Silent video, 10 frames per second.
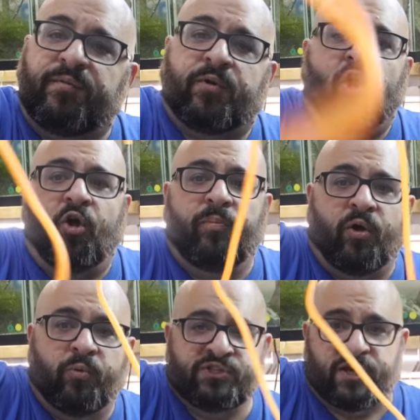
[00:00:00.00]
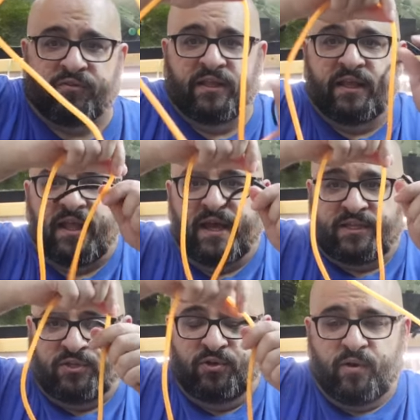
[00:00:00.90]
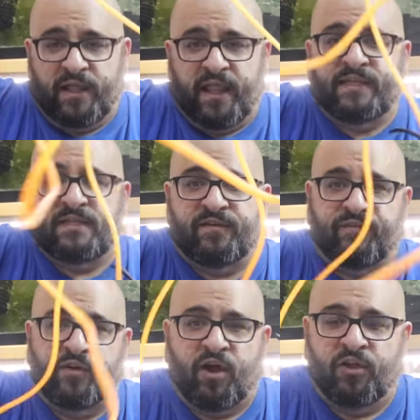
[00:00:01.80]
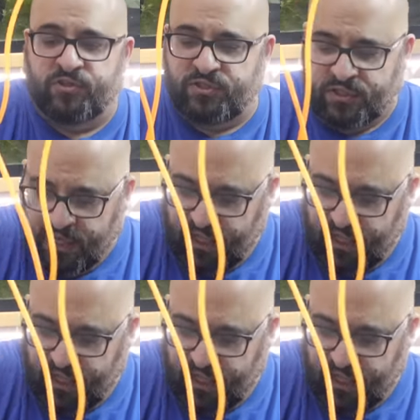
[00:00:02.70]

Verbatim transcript: from Cobalt, which I really like too. I like the different colors.